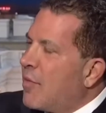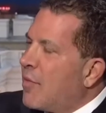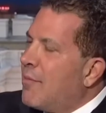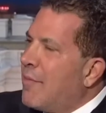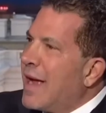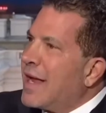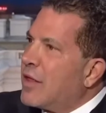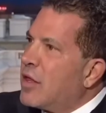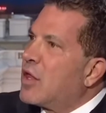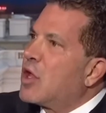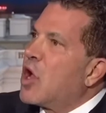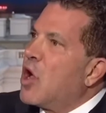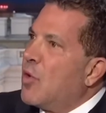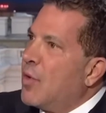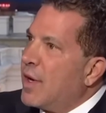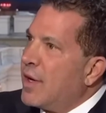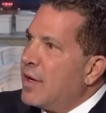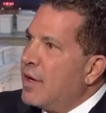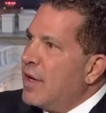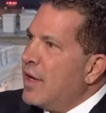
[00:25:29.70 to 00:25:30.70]
I've heard that the
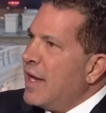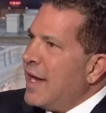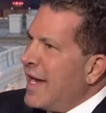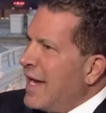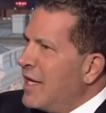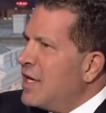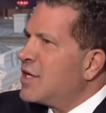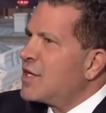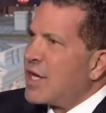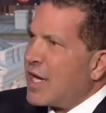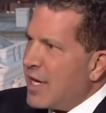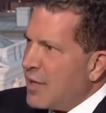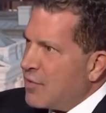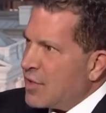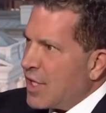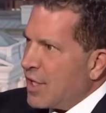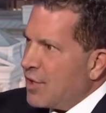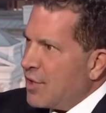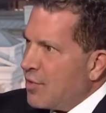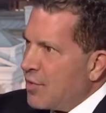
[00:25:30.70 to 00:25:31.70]
Trump legal team is
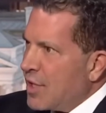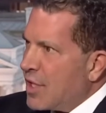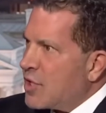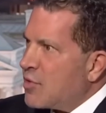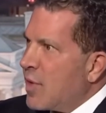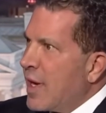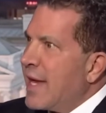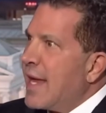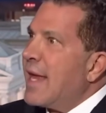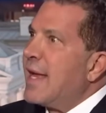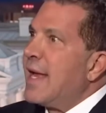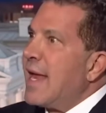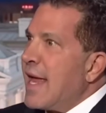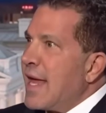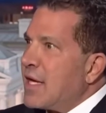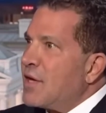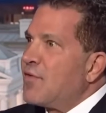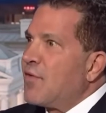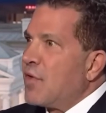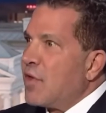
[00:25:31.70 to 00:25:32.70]
preparing to file motions to
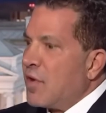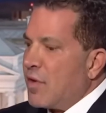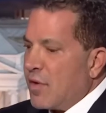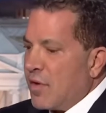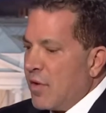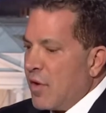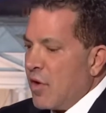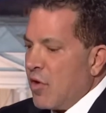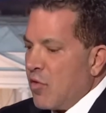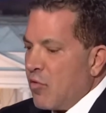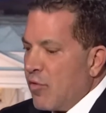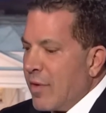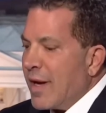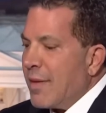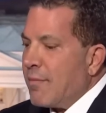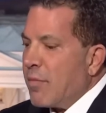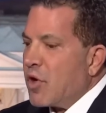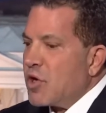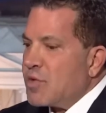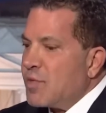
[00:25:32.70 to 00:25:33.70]
dismiss it based on the
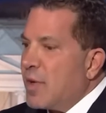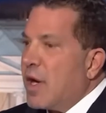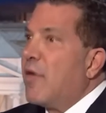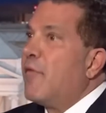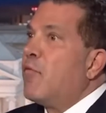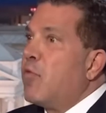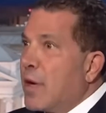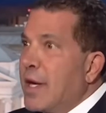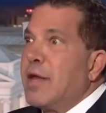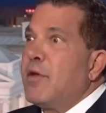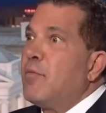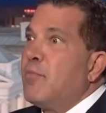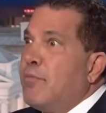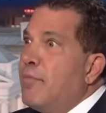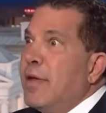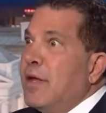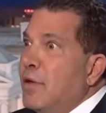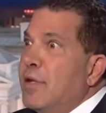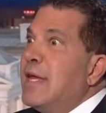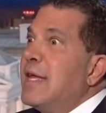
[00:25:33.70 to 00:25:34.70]
statute of limitations, the